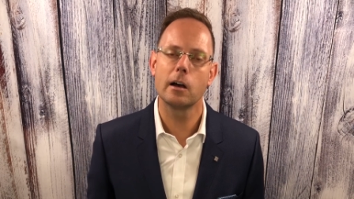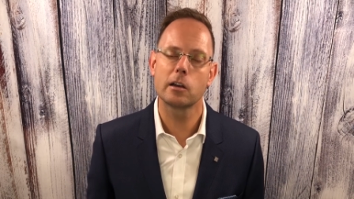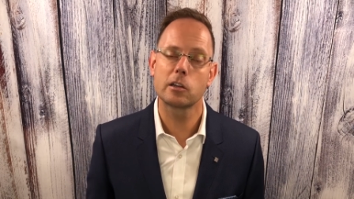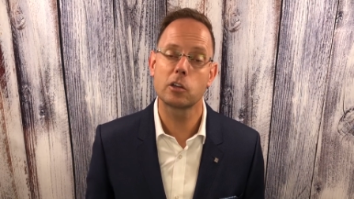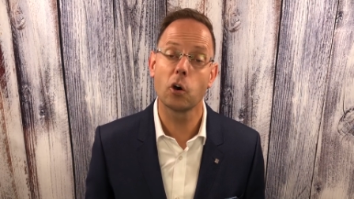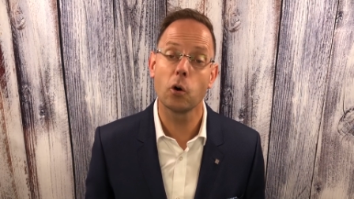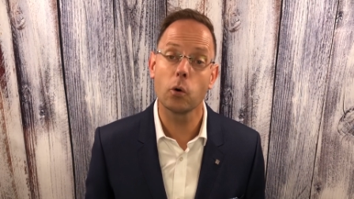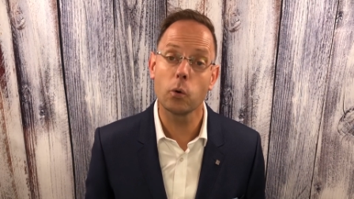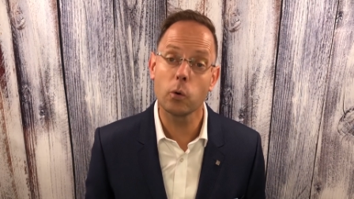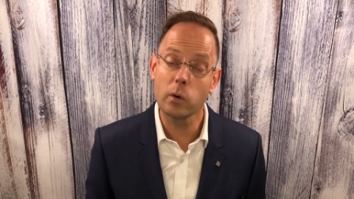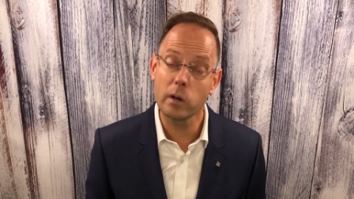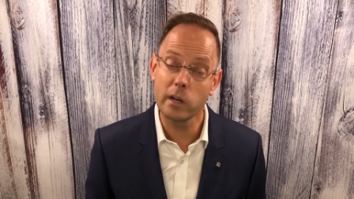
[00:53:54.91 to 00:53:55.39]

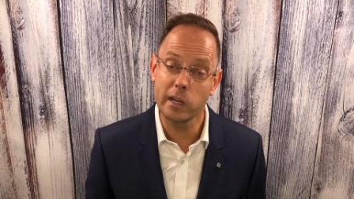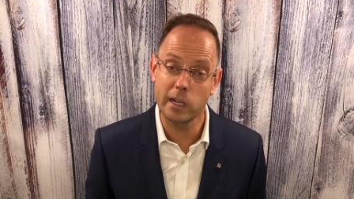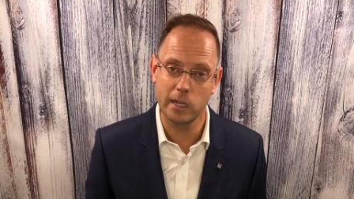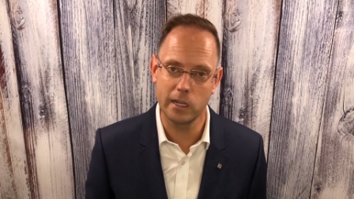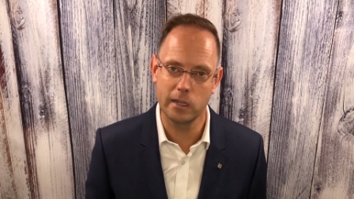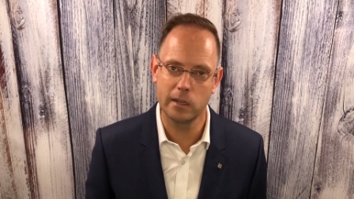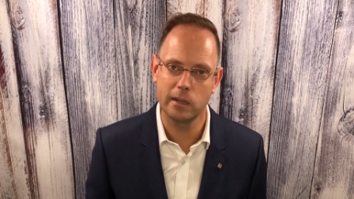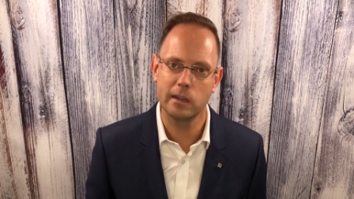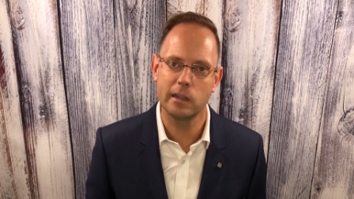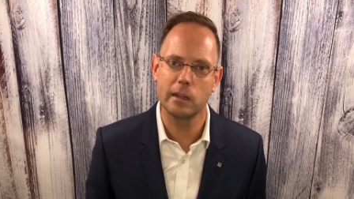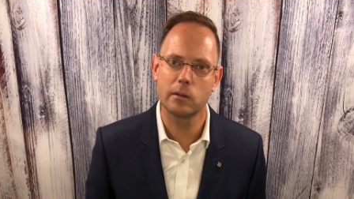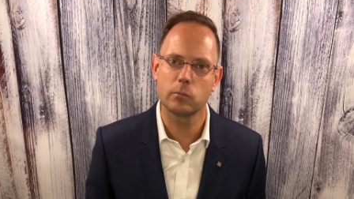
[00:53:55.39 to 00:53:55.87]

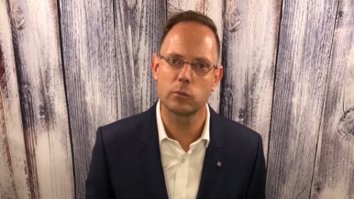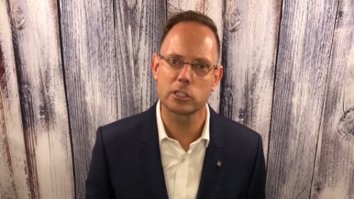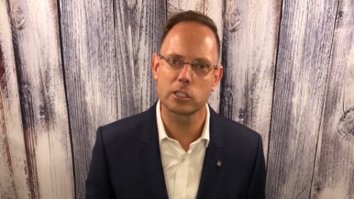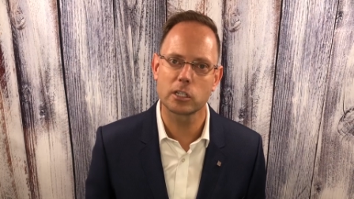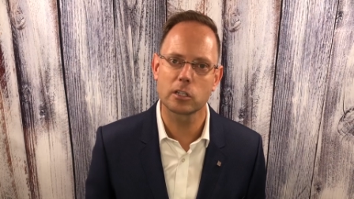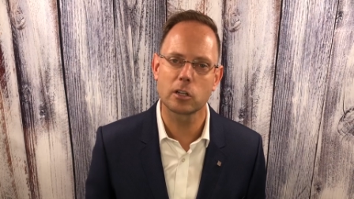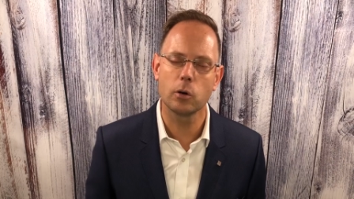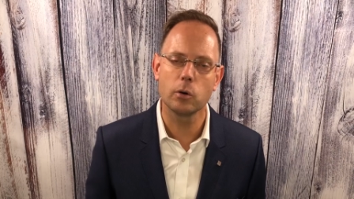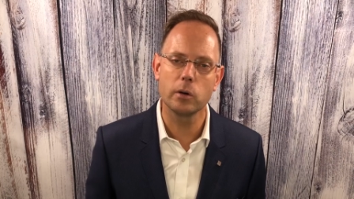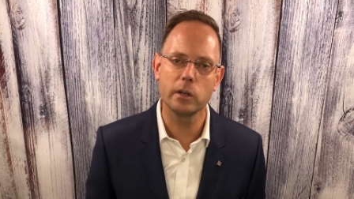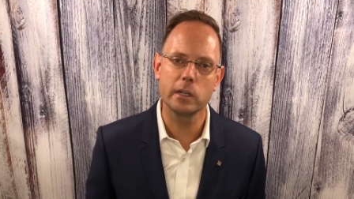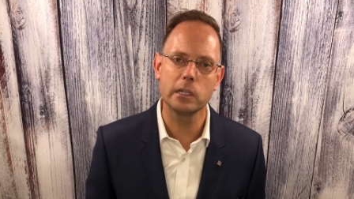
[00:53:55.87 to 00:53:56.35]
coin, and what the
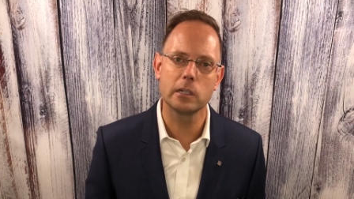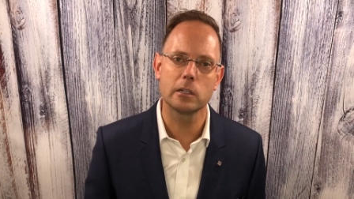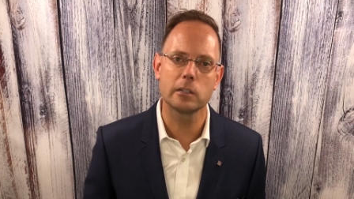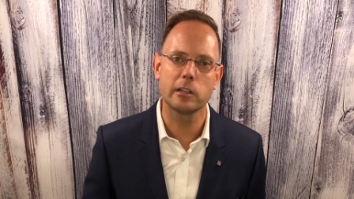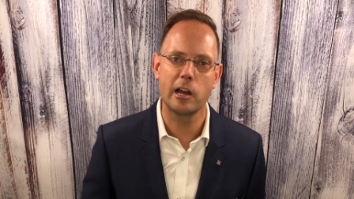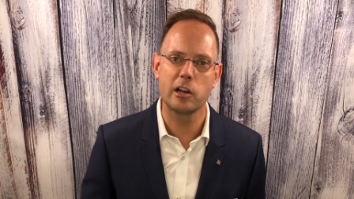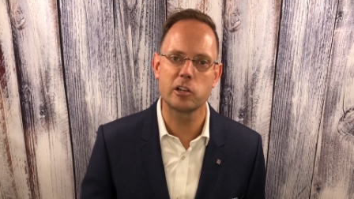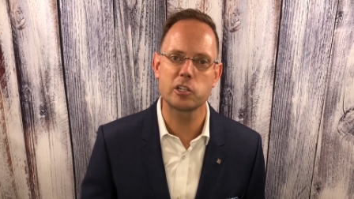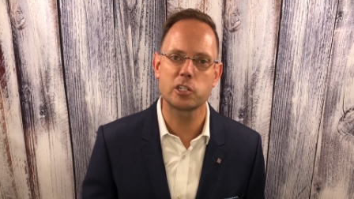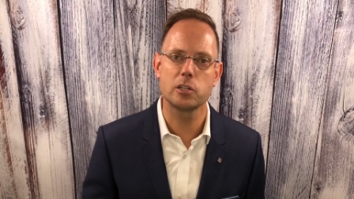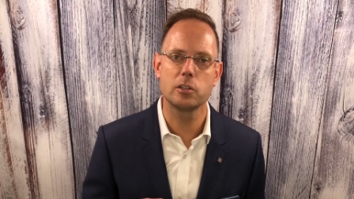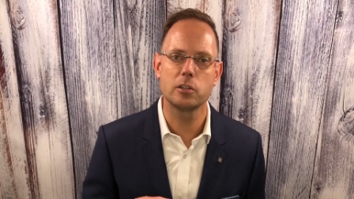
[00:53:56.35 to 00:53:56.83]
coin
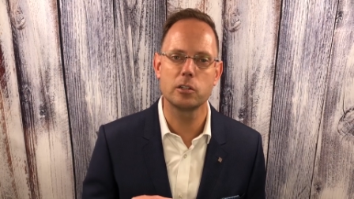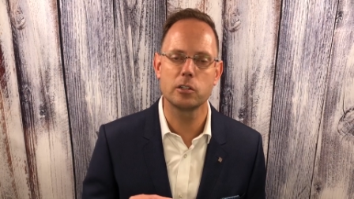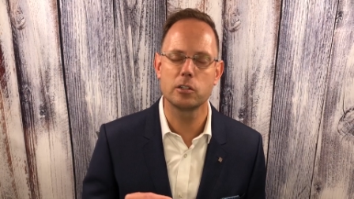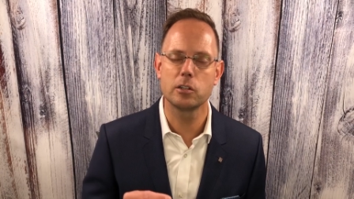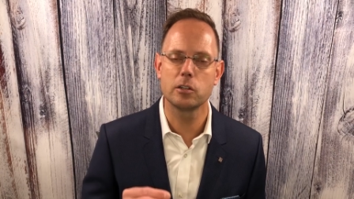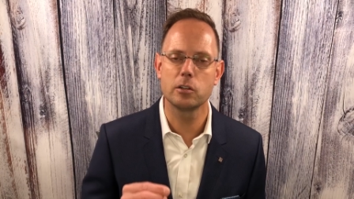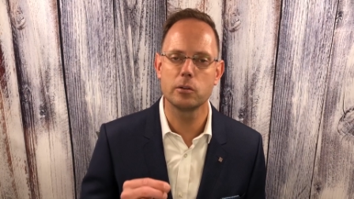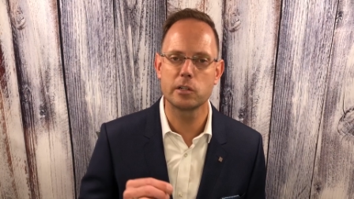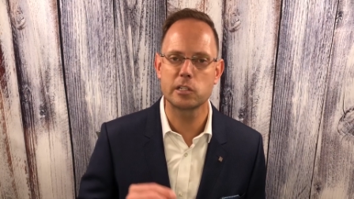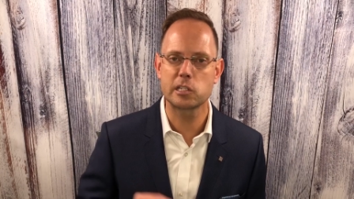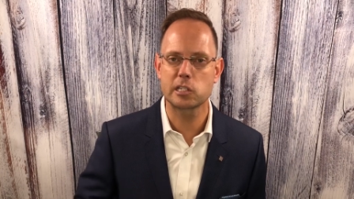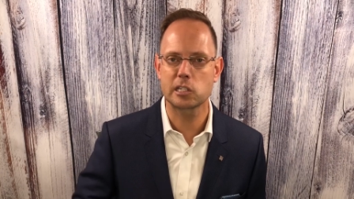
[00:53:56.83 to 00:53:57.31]
allows you to
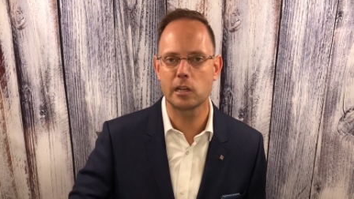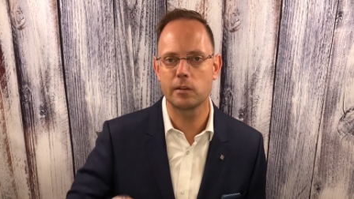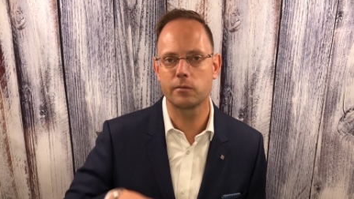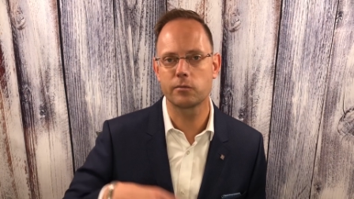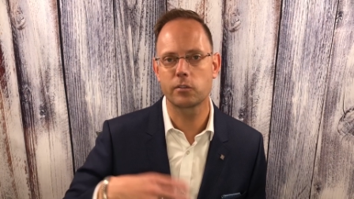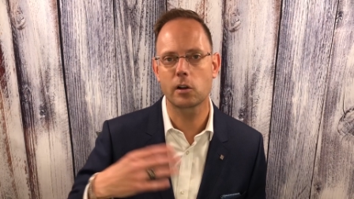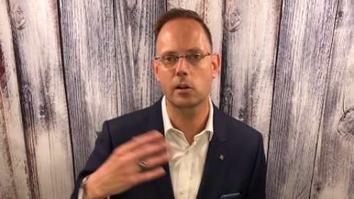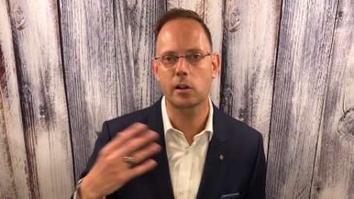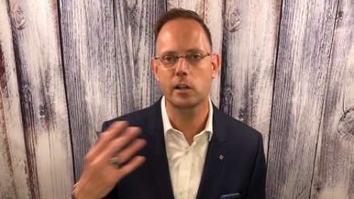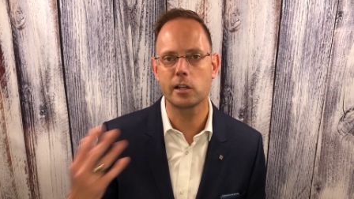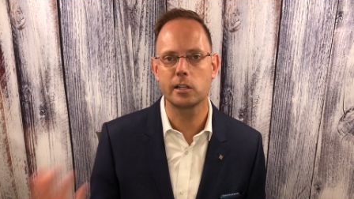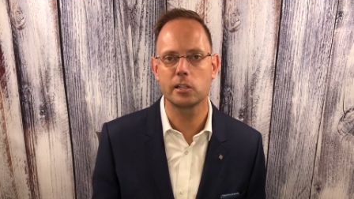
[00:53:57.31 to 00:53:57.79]
do is
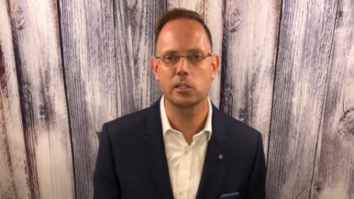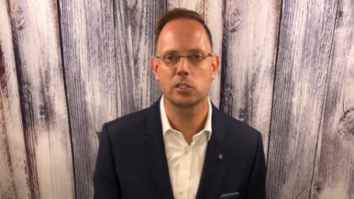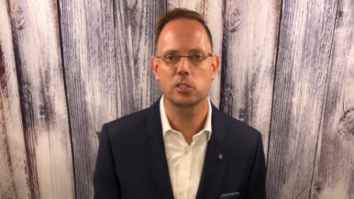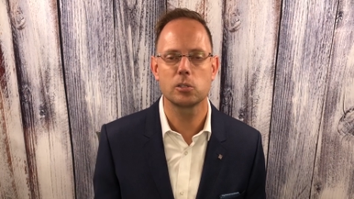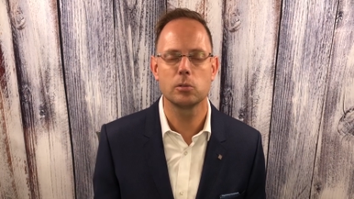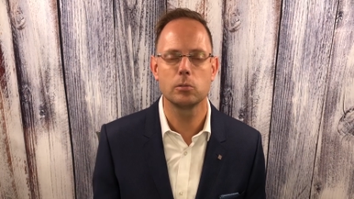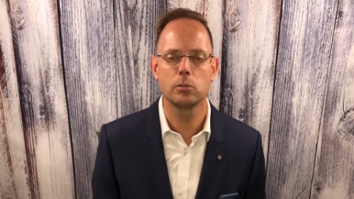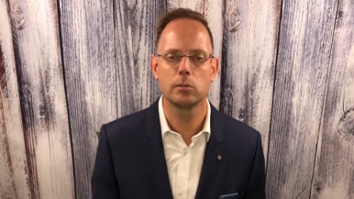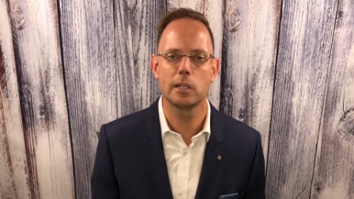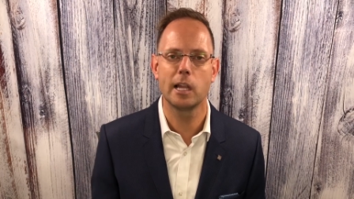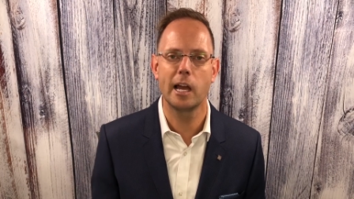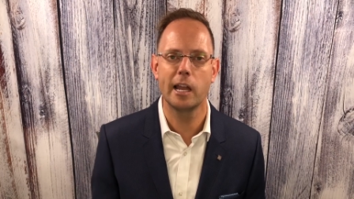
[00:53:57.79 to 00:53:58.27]
convert it
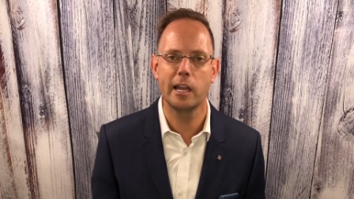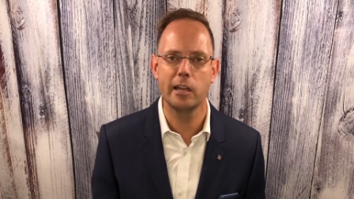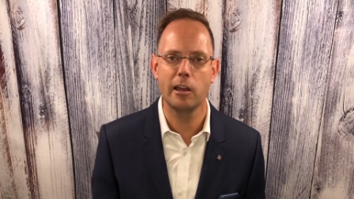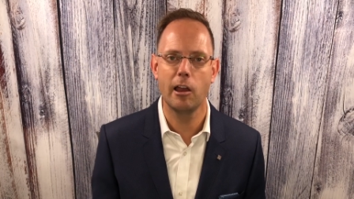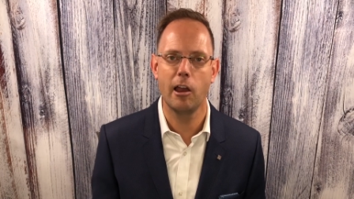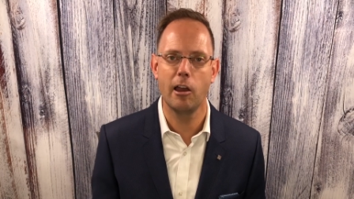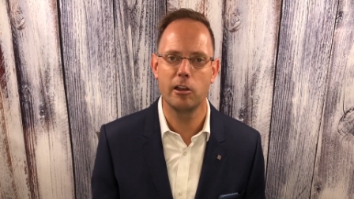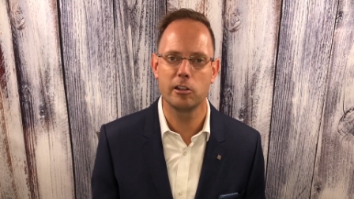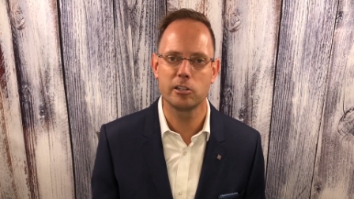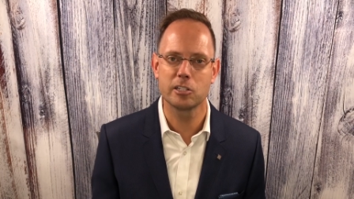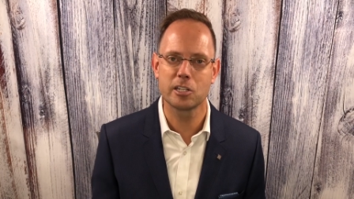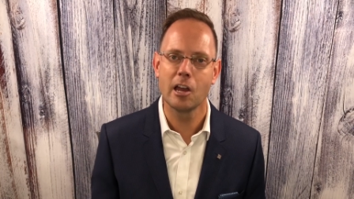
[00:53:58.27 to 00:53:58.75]
into
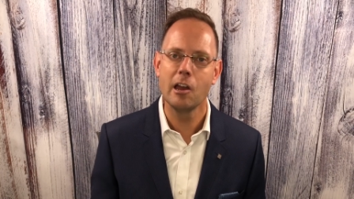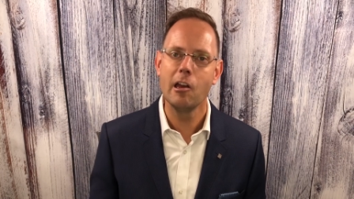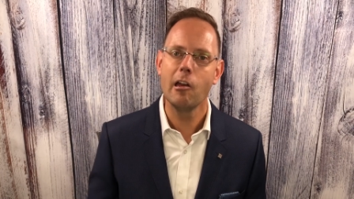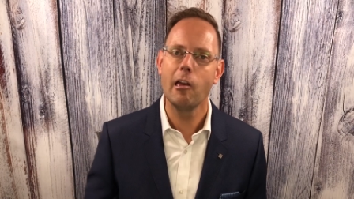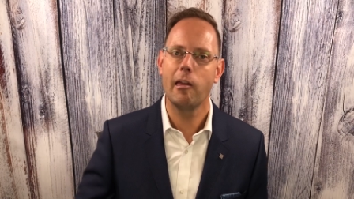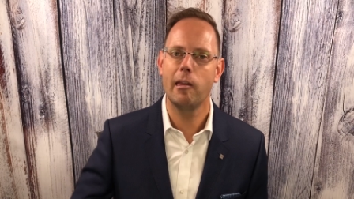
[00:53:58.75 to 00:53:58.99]
land